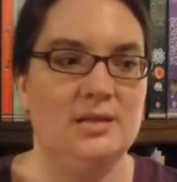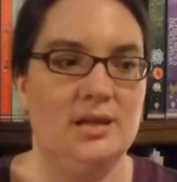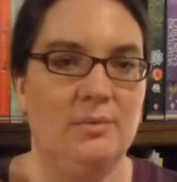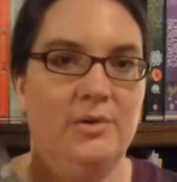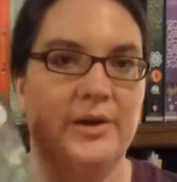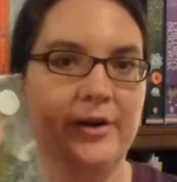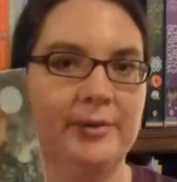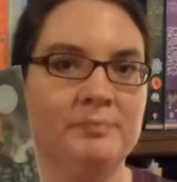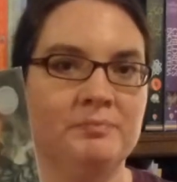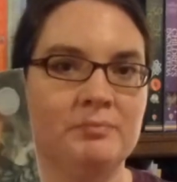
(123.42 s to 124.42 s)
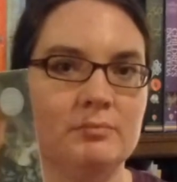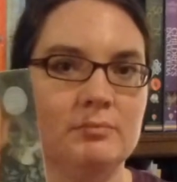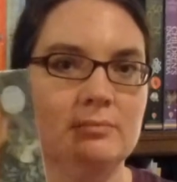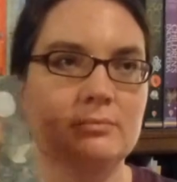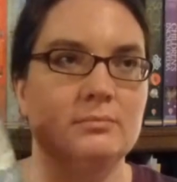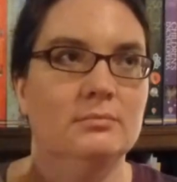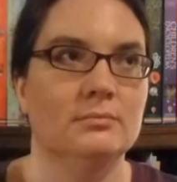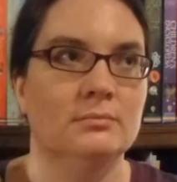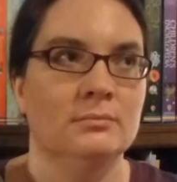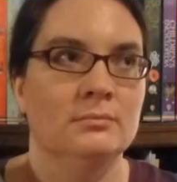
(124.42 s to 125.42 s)
somewhere,
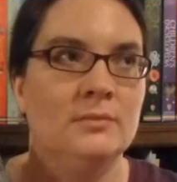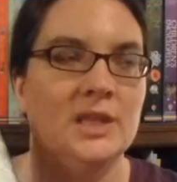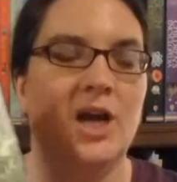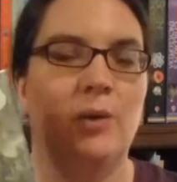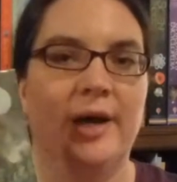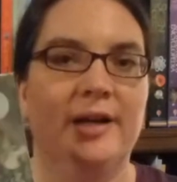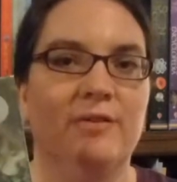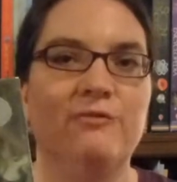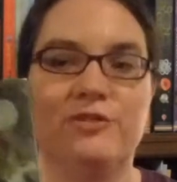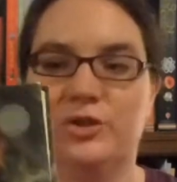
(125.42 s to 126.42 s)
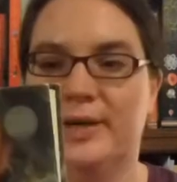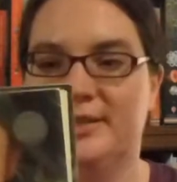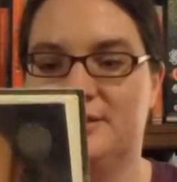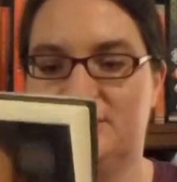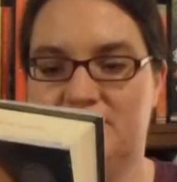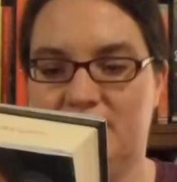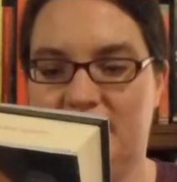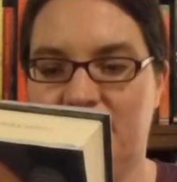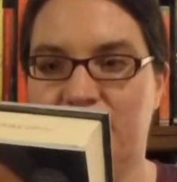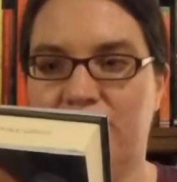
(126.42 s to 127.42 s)
on Influencer?
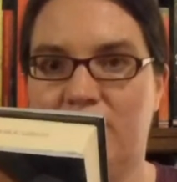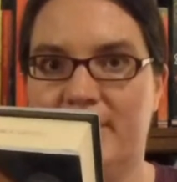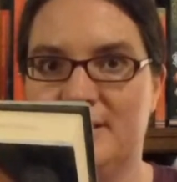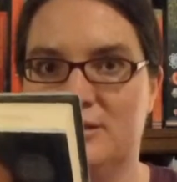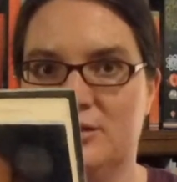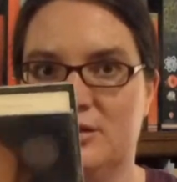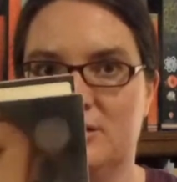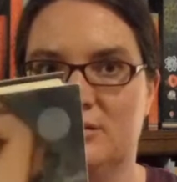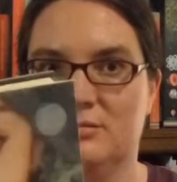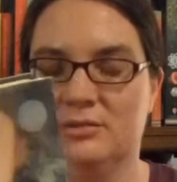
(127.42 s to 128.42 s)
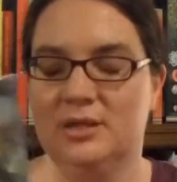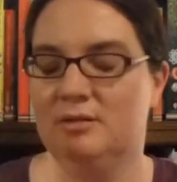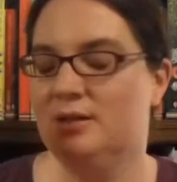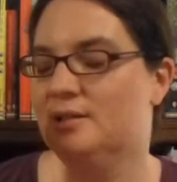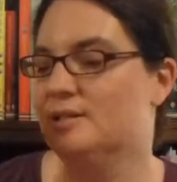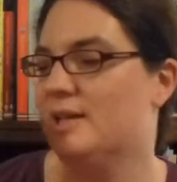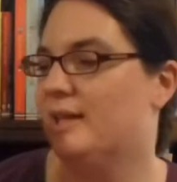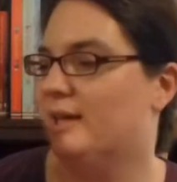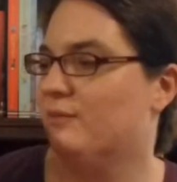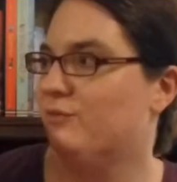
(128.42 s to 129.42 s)
I don't know how to say
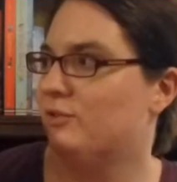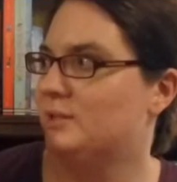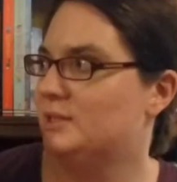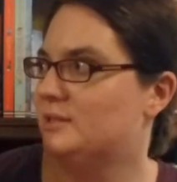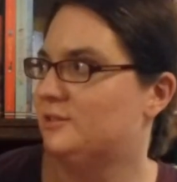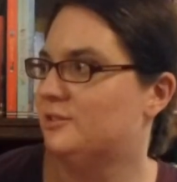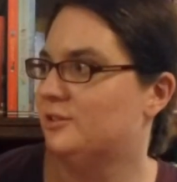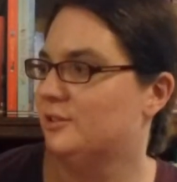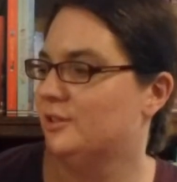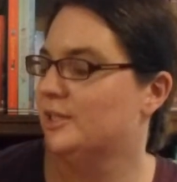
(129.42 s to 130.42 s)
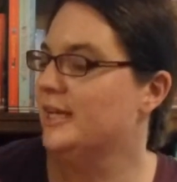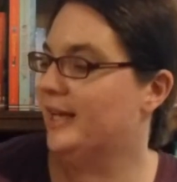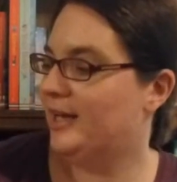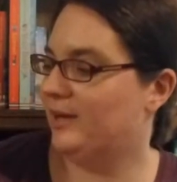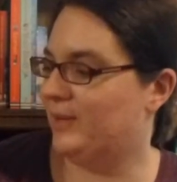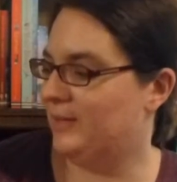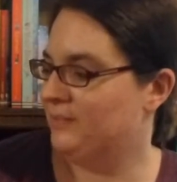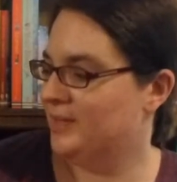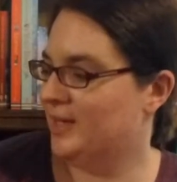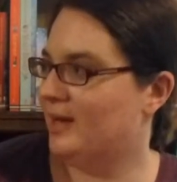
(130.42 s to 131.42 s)
that, Influencer?
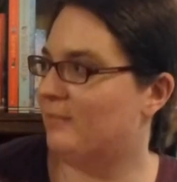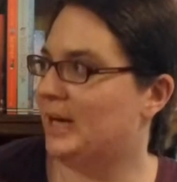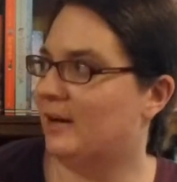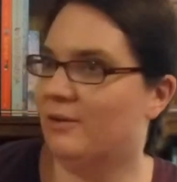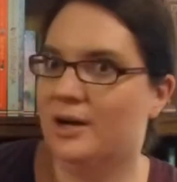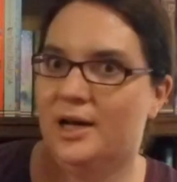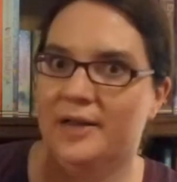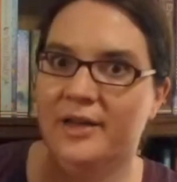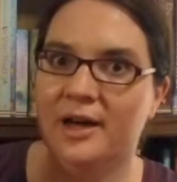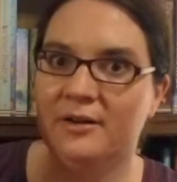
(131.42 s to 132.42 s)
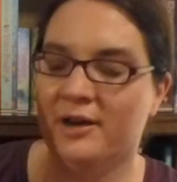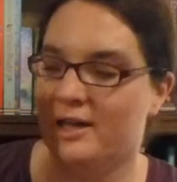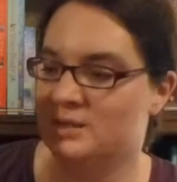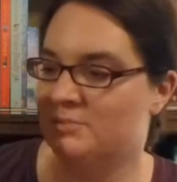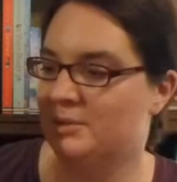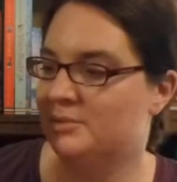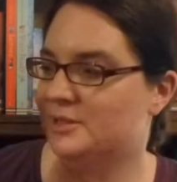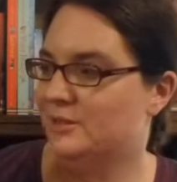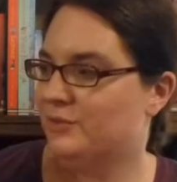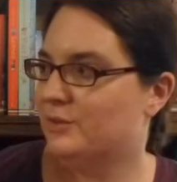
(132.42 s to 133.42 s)
Anyway, about the Hunger Games and
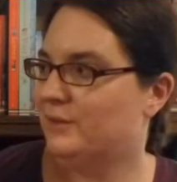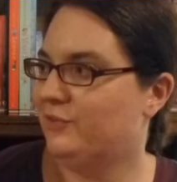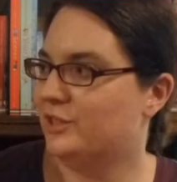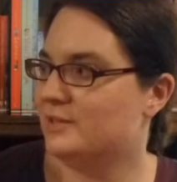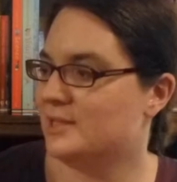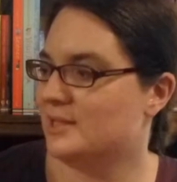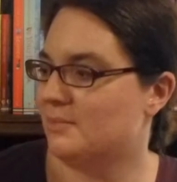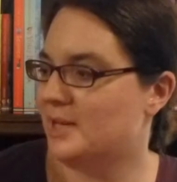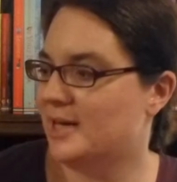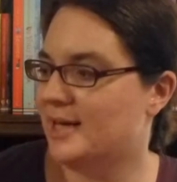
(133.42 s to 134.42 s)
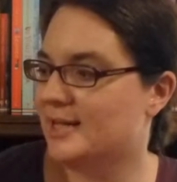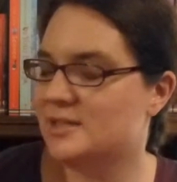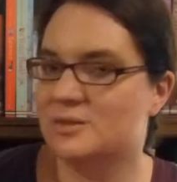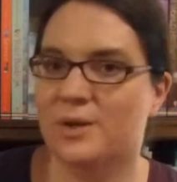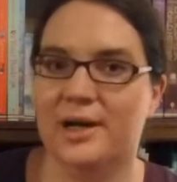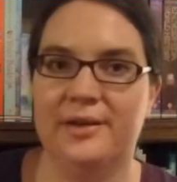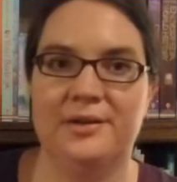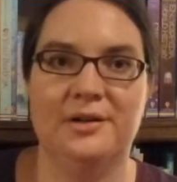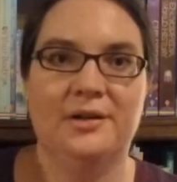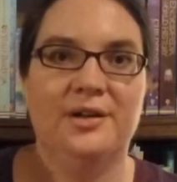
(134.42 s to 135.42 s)
people's different reviews, and somebody had asked what
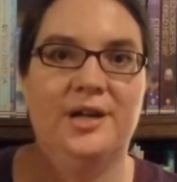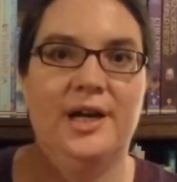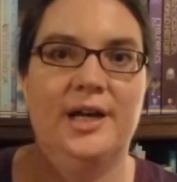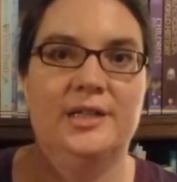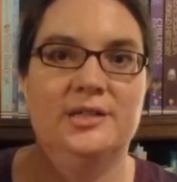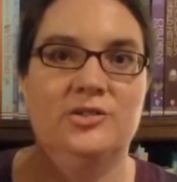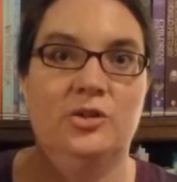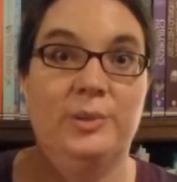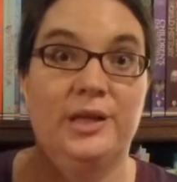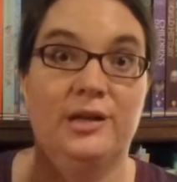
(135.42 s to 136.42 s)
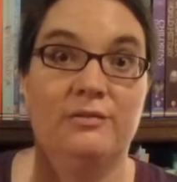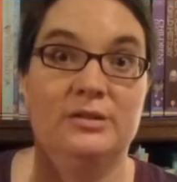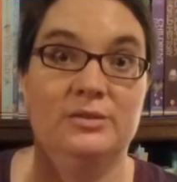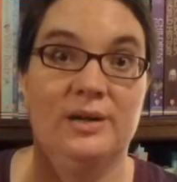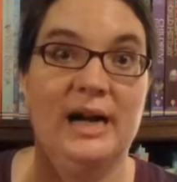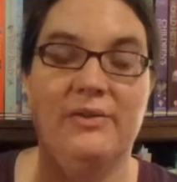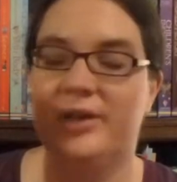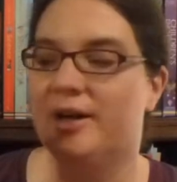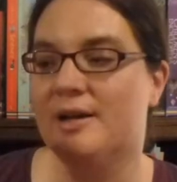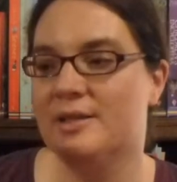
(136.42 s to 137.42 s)
other dystopian novels were out
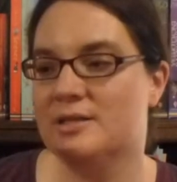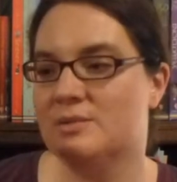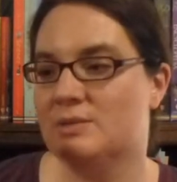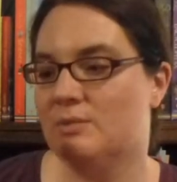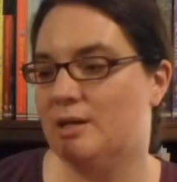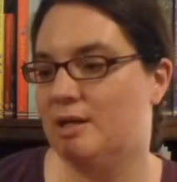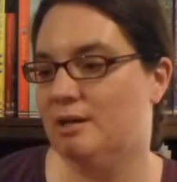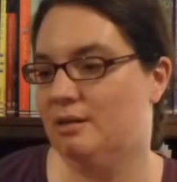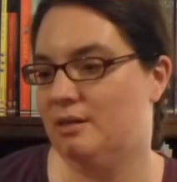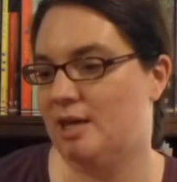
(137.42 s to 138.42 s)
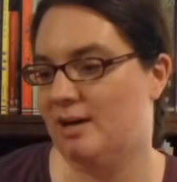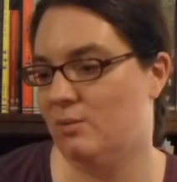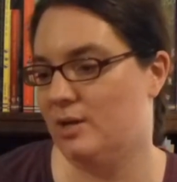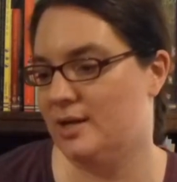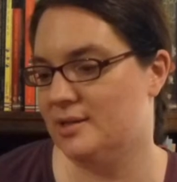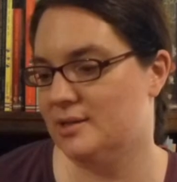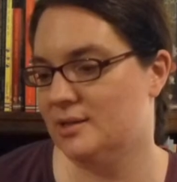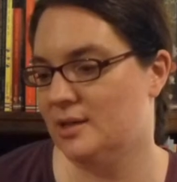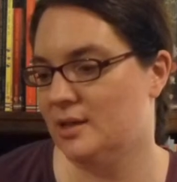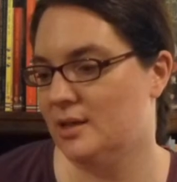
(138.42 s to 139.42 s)
there, and this was one that
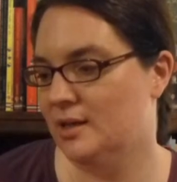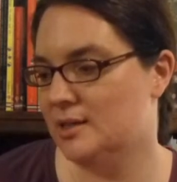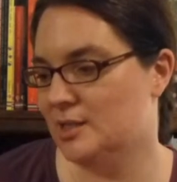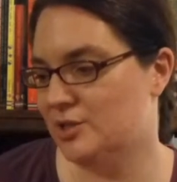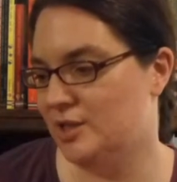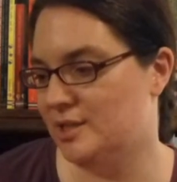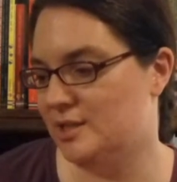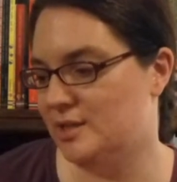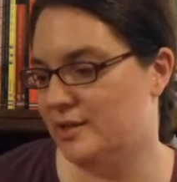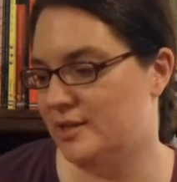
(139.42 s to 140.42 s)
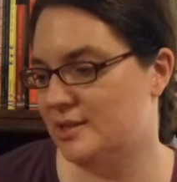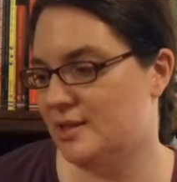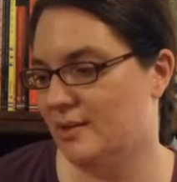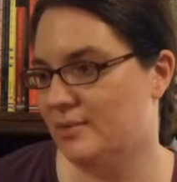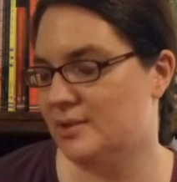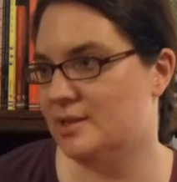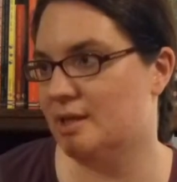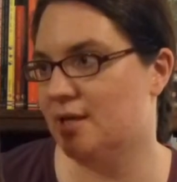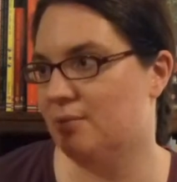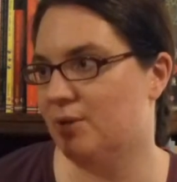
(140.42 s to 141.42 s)
was, it's actually a series that was
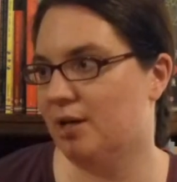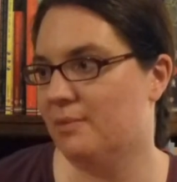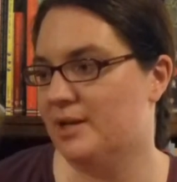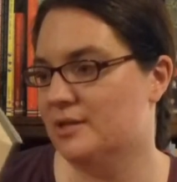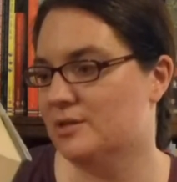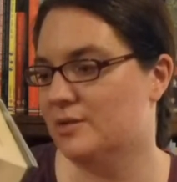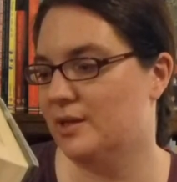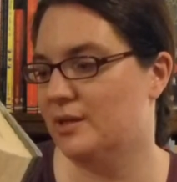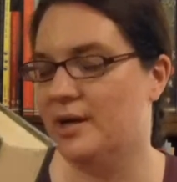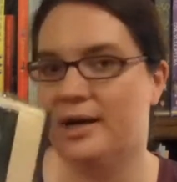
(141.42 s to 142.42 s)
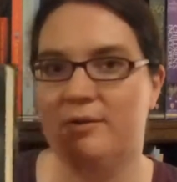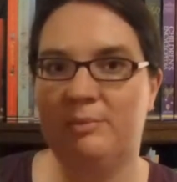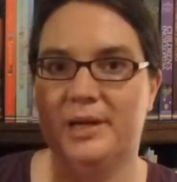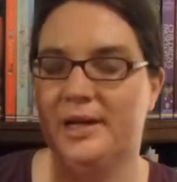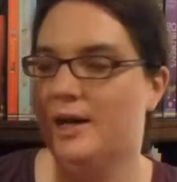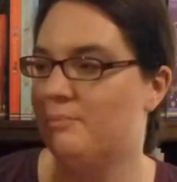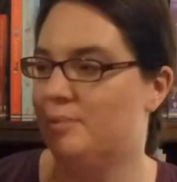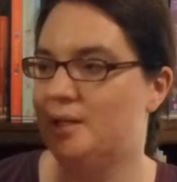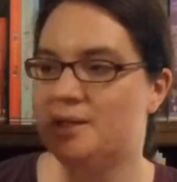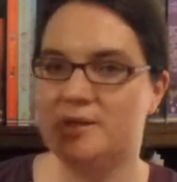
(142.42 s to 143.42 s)
recommended, so I thought I would pick it
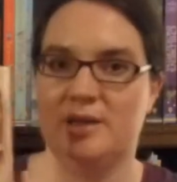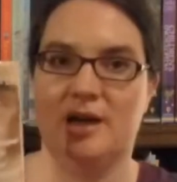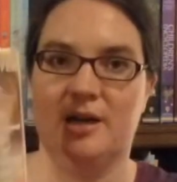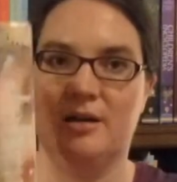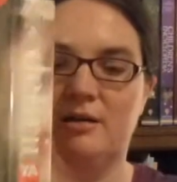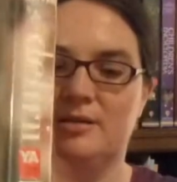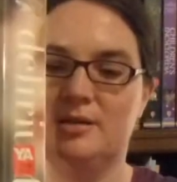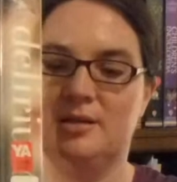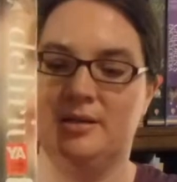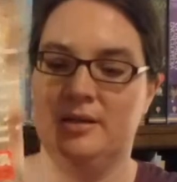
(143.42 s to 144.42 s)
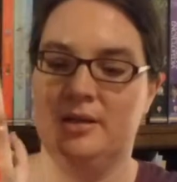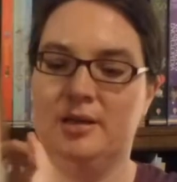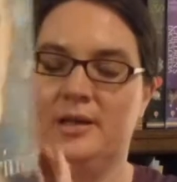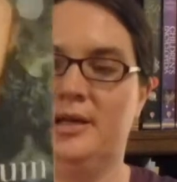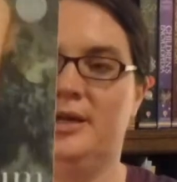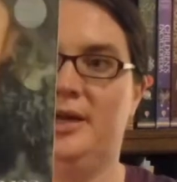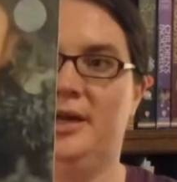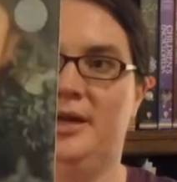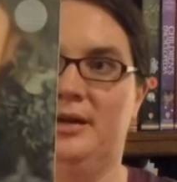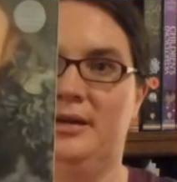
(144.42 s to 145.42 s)
up. It's young adult,
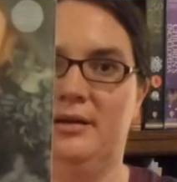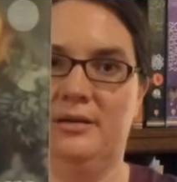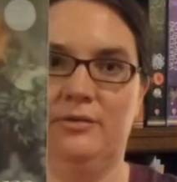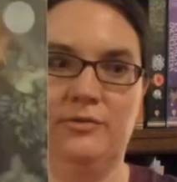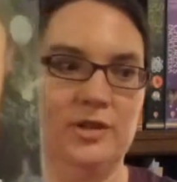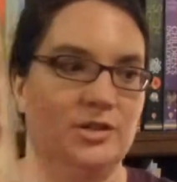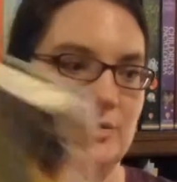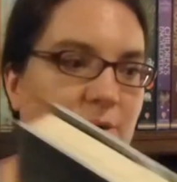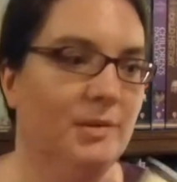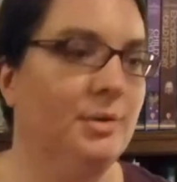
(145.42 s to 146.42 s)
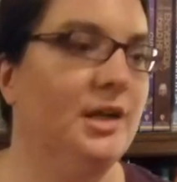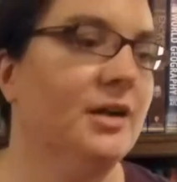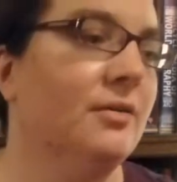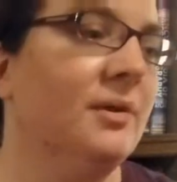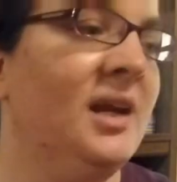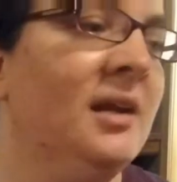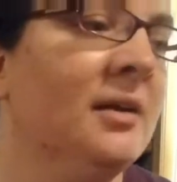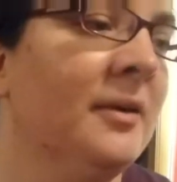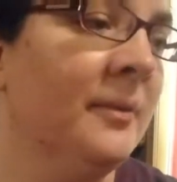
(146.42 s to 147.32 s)
and hopefully should be a pretty good read.